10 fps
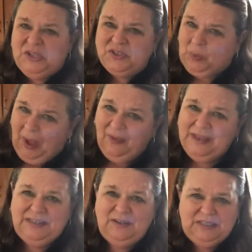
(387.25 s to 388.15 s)
So all
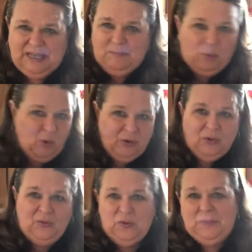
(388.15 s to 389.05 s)
I did is I poured it
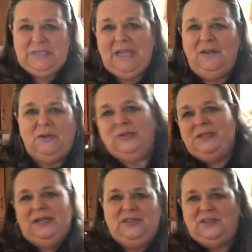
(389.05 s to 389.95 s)
over the potatoes
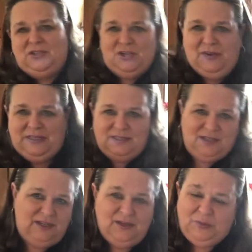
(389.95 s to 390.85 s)
and I
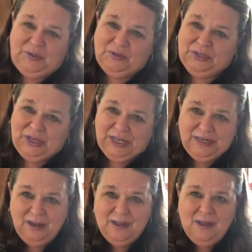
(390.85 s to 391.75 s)
stirred real good.